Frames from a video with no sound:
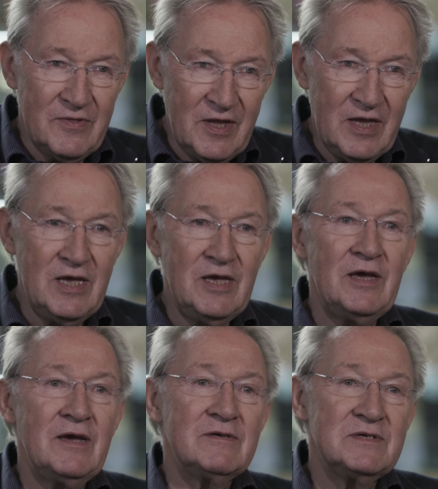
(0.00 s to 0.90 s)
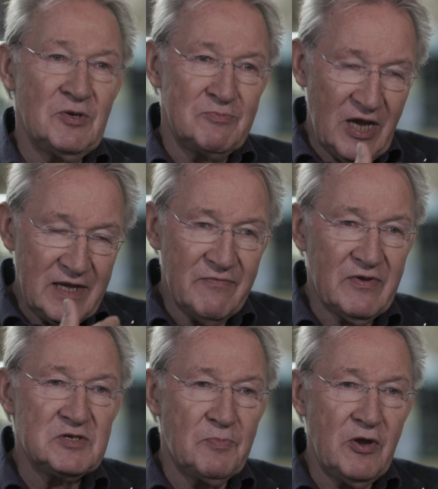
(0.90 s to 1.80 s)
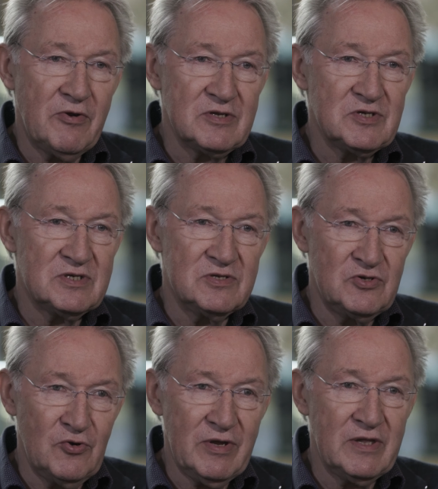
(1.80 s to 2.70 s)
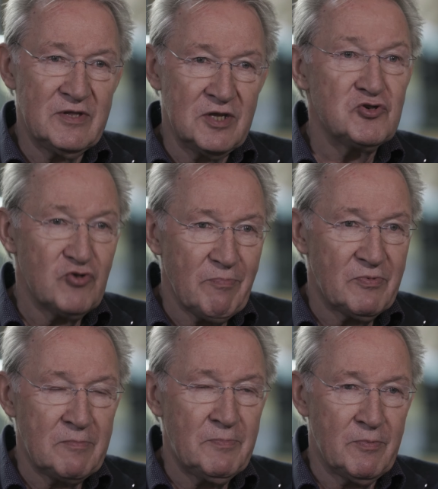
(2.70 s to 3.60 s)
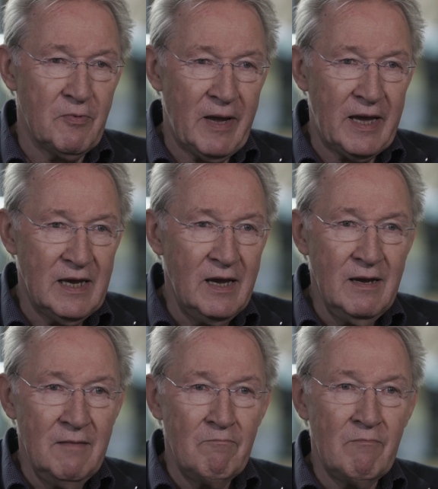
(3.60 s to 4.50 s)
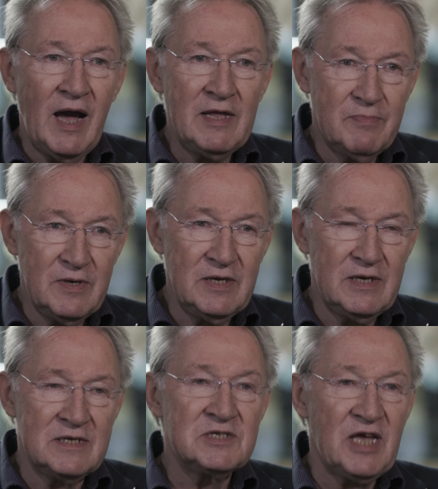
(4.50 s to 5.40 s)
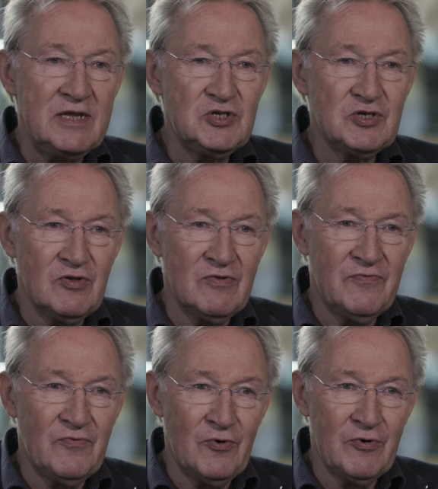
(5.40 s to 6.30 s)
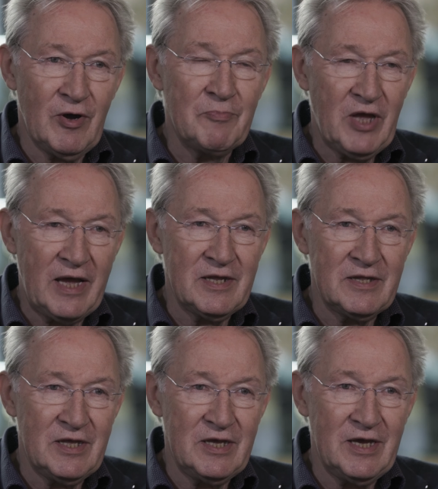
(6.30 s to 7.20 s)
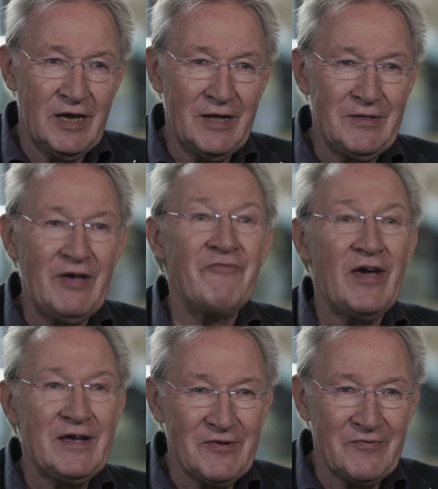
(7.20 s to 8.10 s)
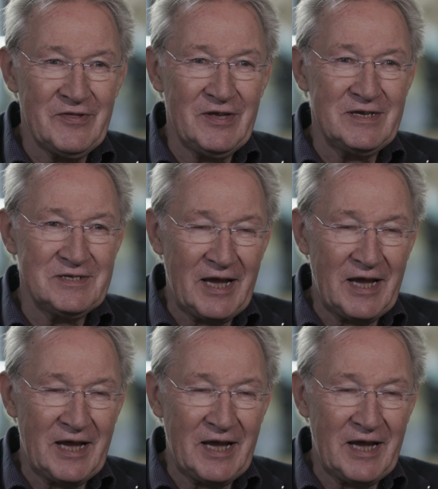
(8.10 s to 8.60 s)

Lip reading: the subjective experience during the trip that people make might be essential for obtaining the effect of the